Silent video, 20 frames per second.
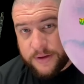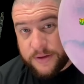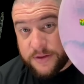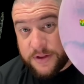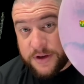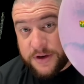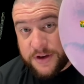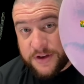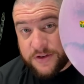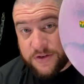
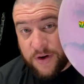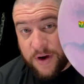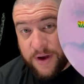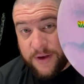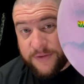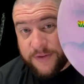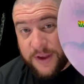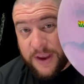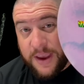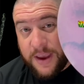the
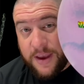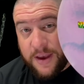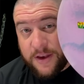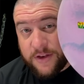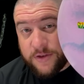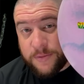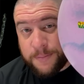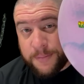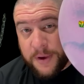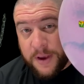Discraft
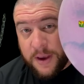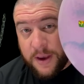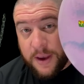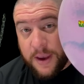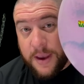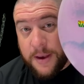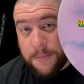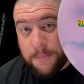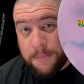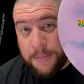ESP
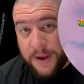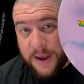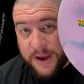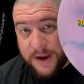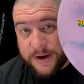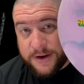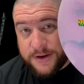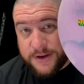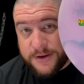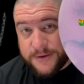
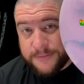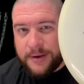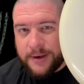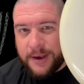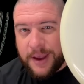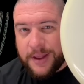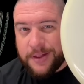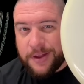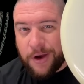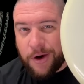Impact
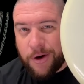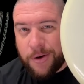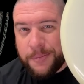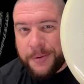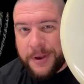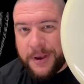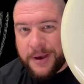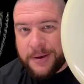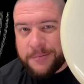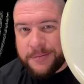and the
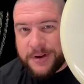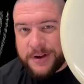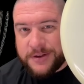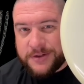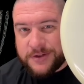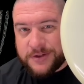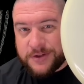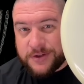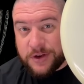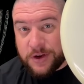RPM
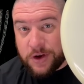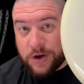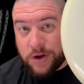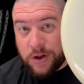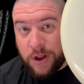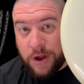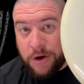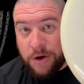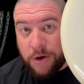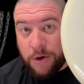Discs
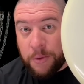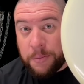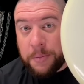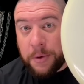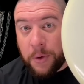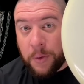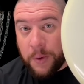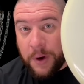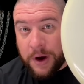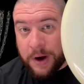Glow
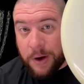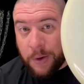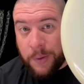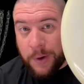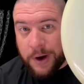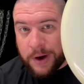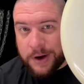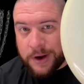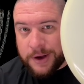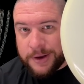Powaka
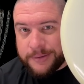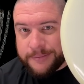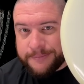Waka.